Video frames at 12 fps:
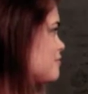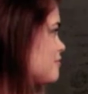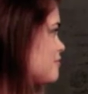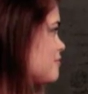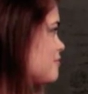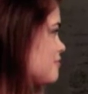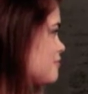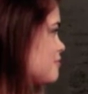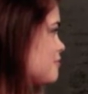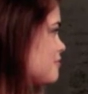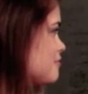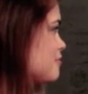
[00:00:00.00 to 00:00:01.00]

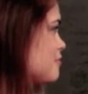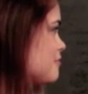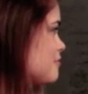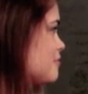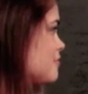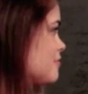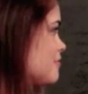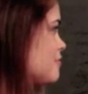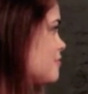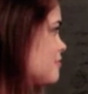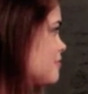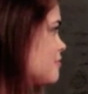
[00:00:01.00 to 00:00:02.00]

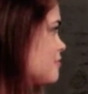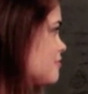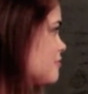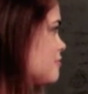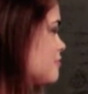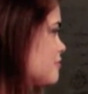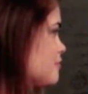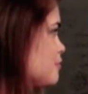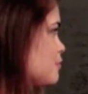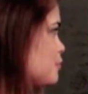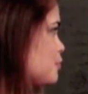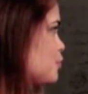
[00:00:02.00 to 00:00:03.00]

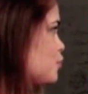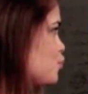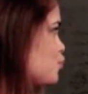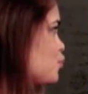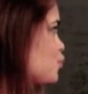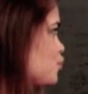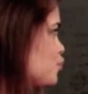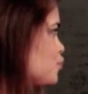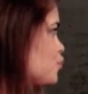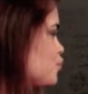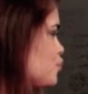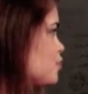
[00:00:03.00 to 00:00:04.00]

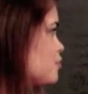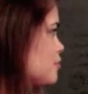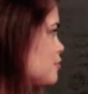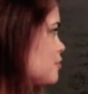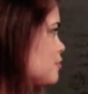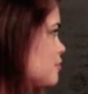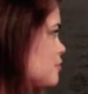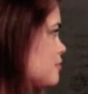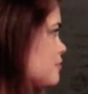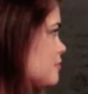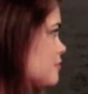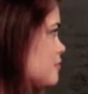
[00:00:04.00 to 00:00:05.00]

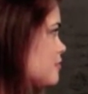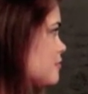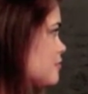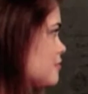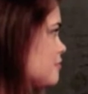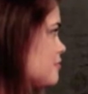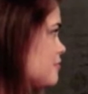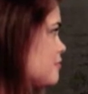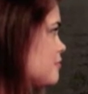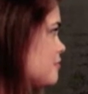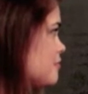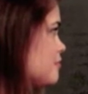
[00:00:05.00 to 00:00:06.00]

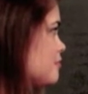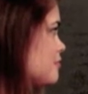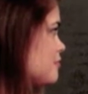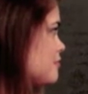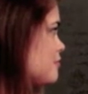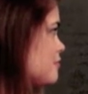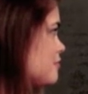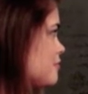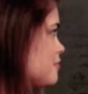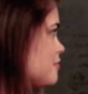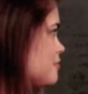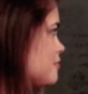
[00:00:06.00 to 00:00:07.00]

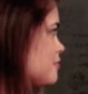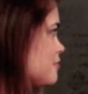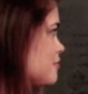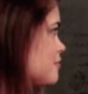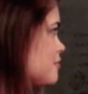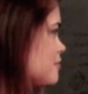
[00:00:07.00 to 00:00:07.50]
No words are spoken by the person on screen.